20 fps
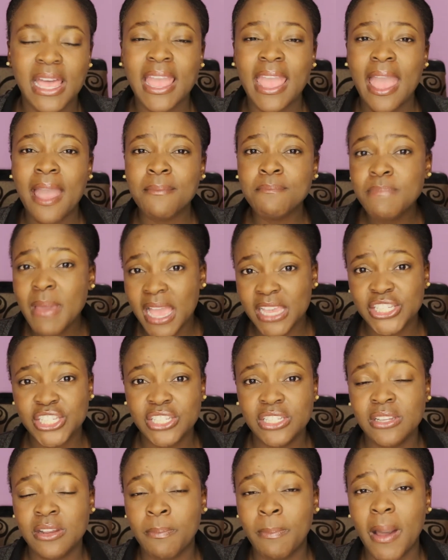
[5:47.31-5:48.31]
I am
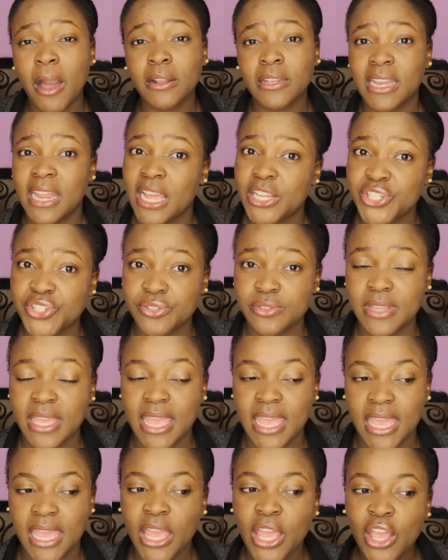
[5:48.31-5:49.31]
passionate about natural
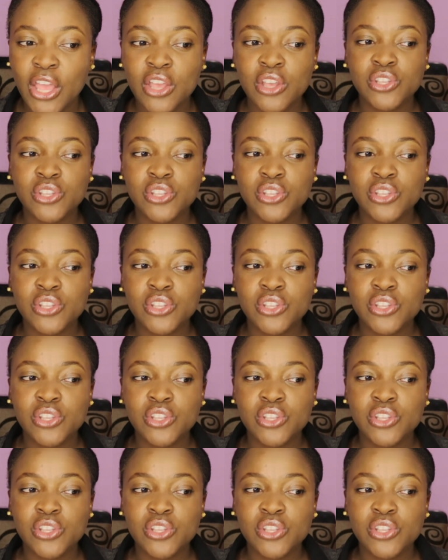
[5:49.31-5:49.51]
hair.